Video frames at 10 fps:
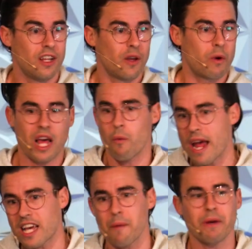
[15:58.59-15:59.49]
When I
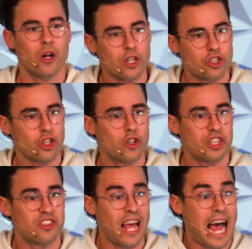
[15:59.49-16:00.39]
wake up and go to church,
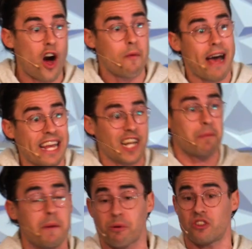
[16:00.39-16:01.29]
is it how am I going
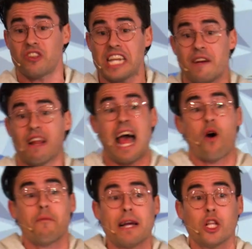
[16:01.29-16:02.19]
perceived?
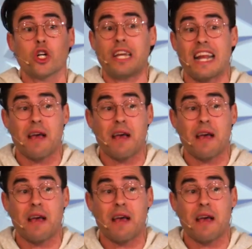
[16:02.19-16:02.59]
How am I looking?